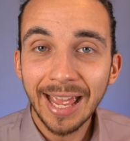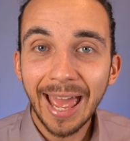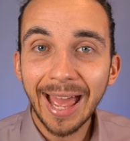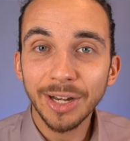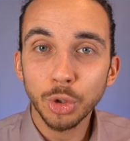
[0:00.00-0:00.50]

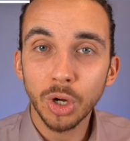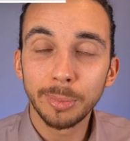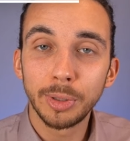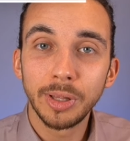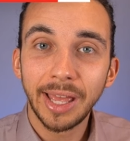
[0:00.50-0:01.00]
at
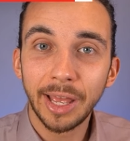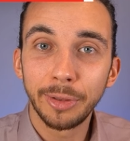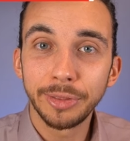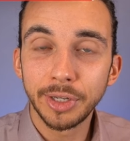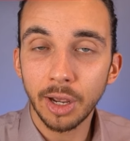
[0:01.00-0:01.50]

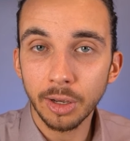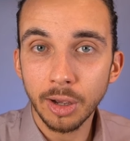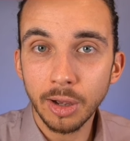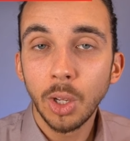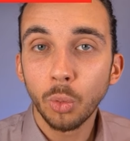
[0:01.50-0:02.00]

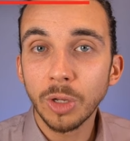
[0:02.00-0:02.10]
treblehealth.com.